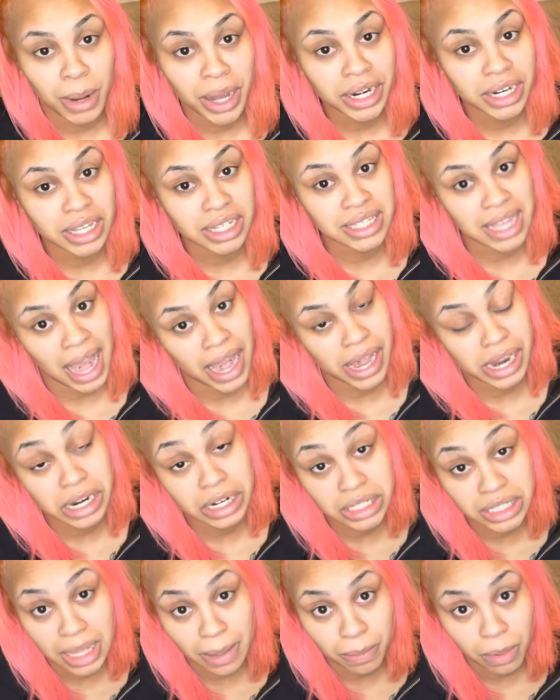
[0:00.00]
this iron
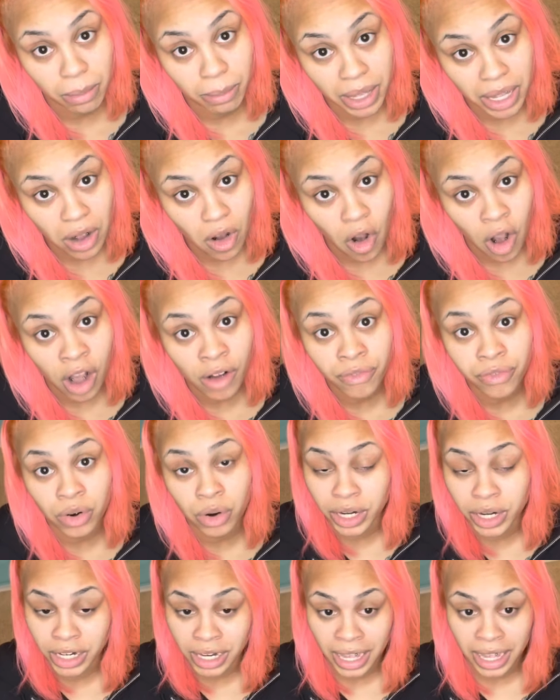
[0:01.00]
supplement called
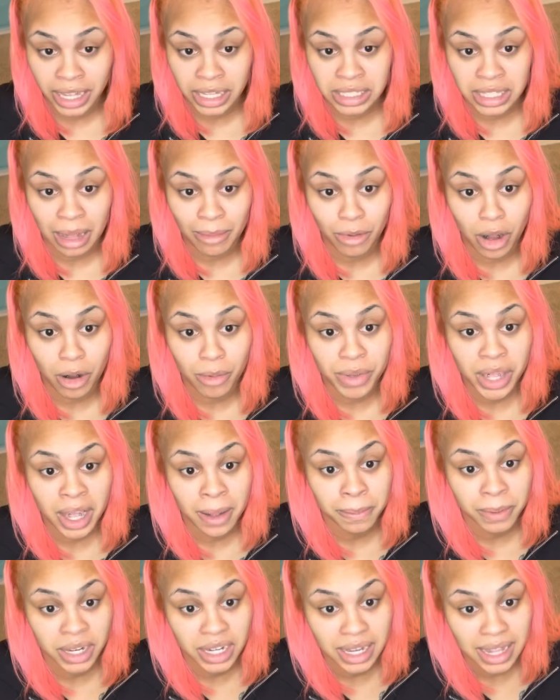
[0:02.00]
Floridex. I'm gonna be
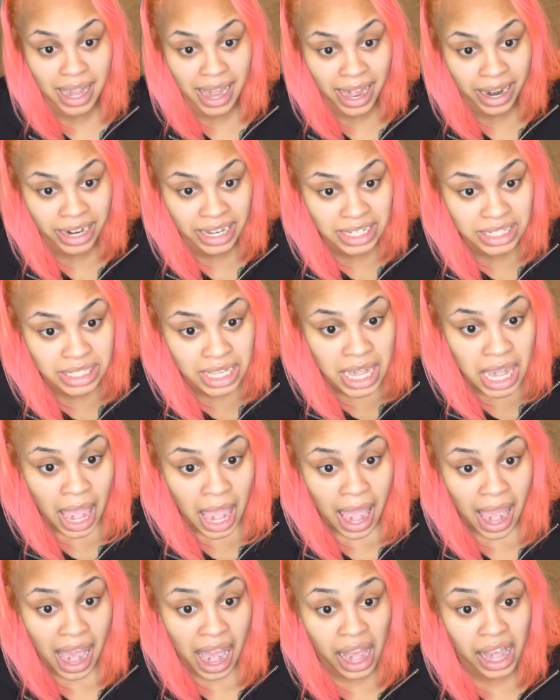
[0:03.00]
completely honest,
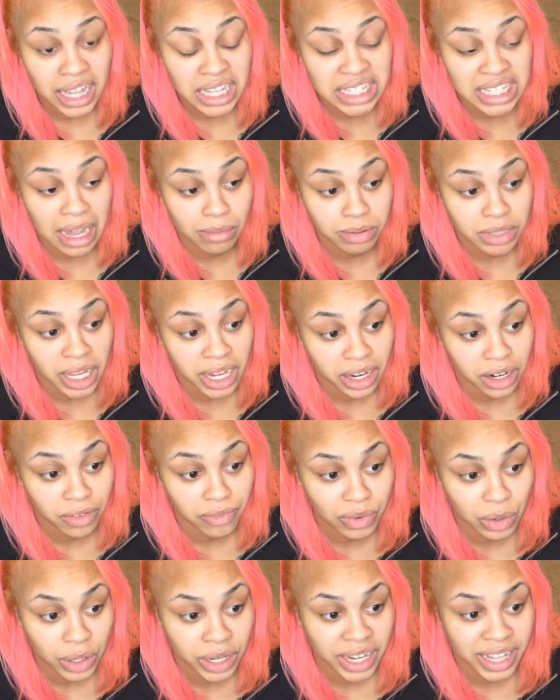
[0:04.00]
I stopped taking the
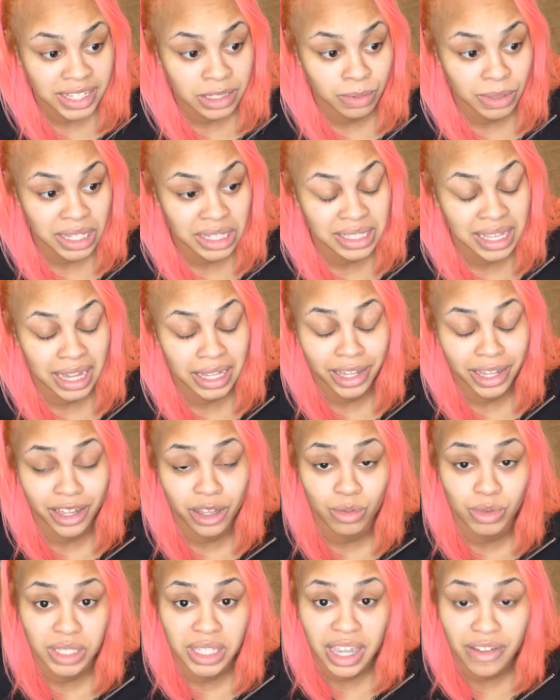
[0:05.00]
Floridex because I think
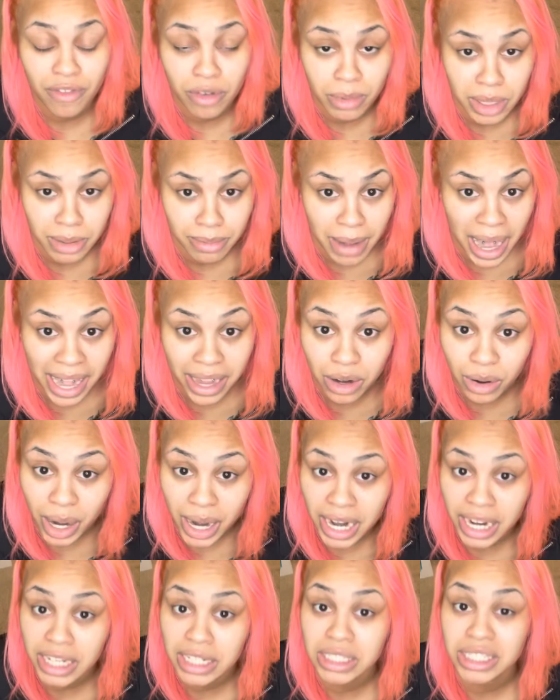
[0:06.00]
it was giving me
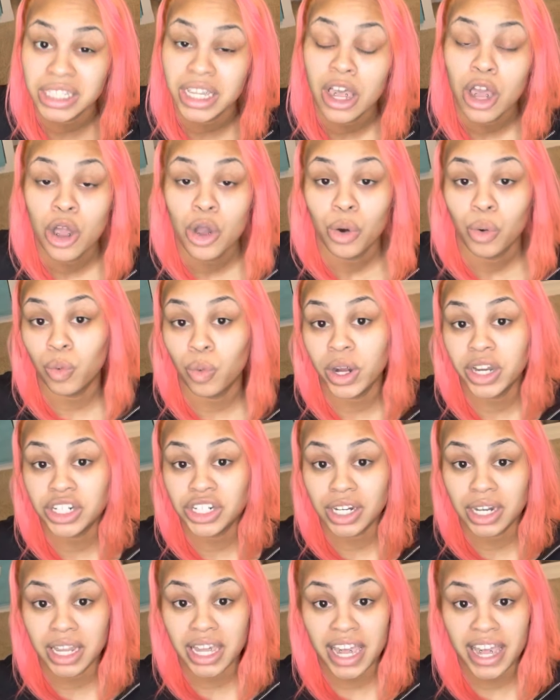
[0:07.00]
migraines,
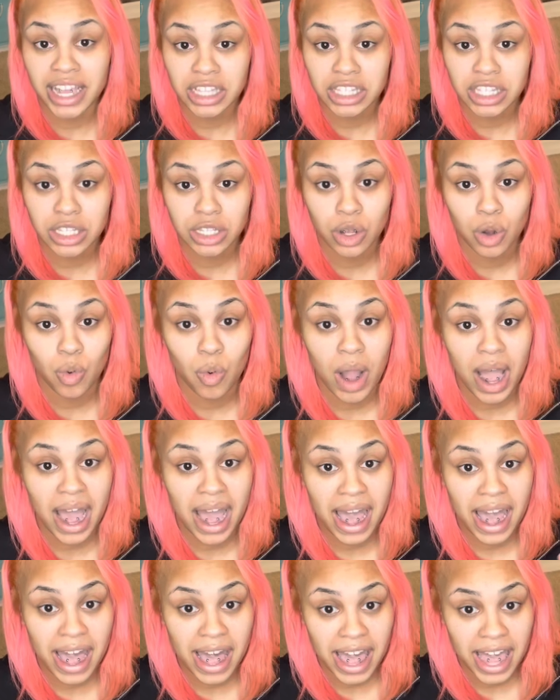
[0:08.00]
which led to why
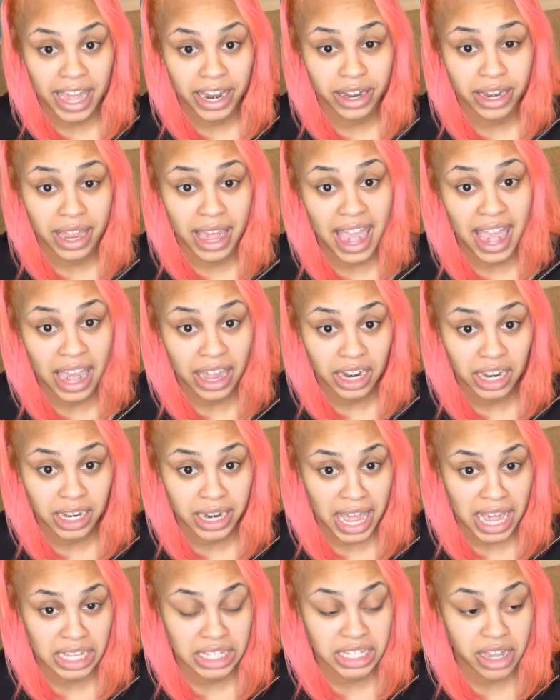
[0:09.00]
I had to add in
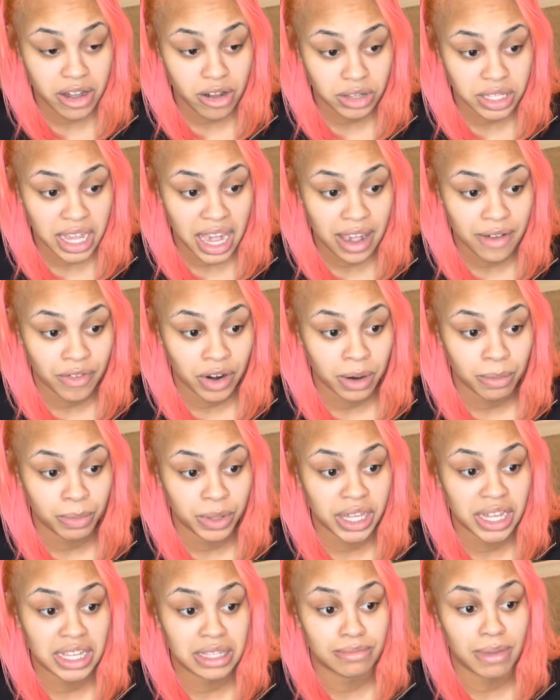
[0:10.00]
that cell saver,
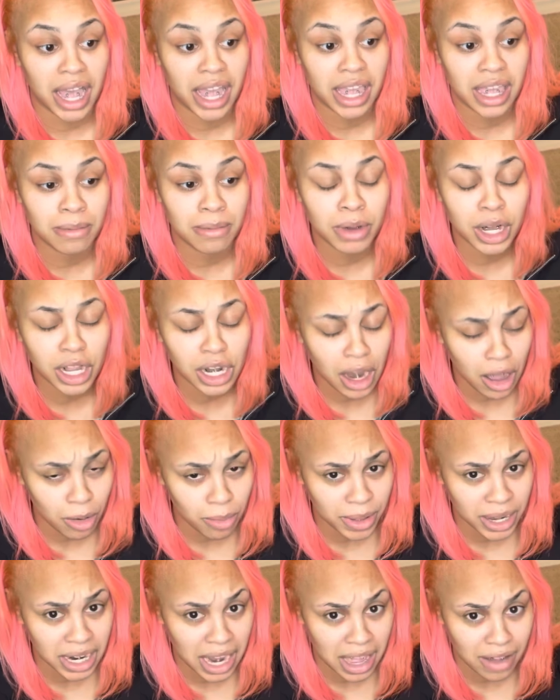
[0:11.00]
because my
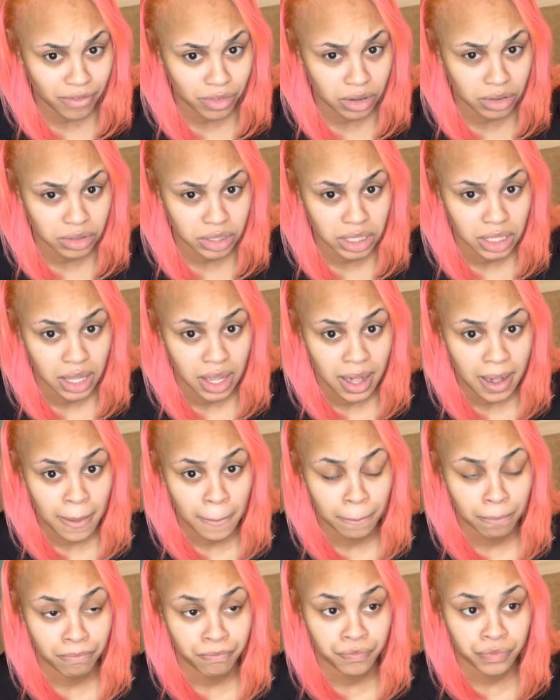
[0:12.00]
hemoglobin levels
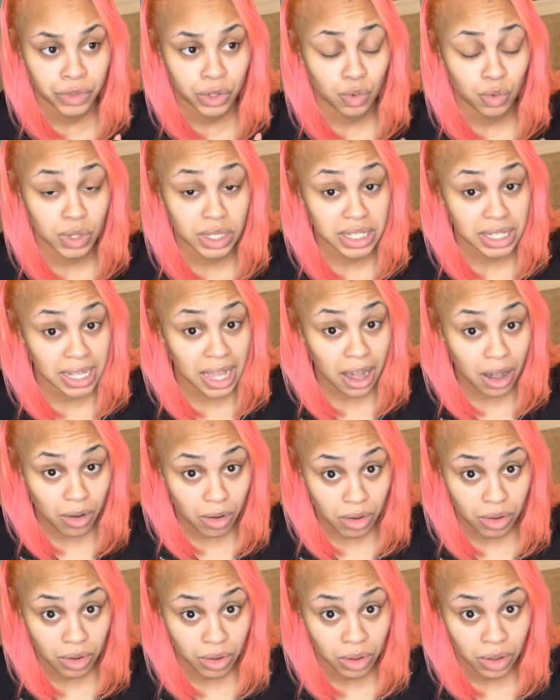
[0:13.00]
was
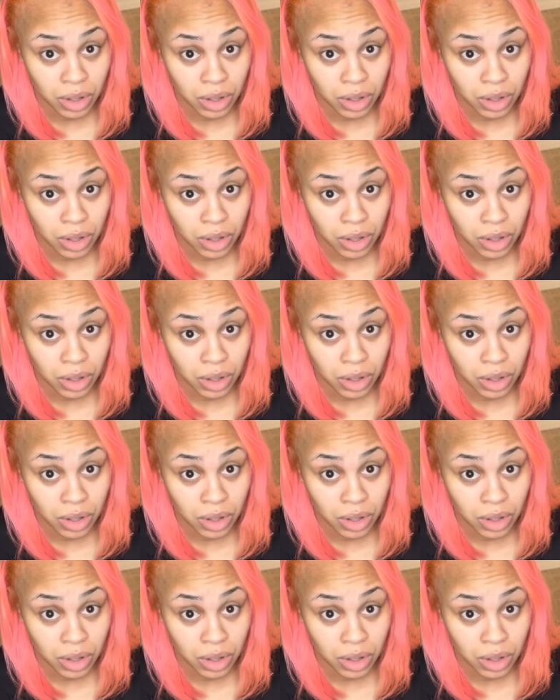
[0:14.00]
low.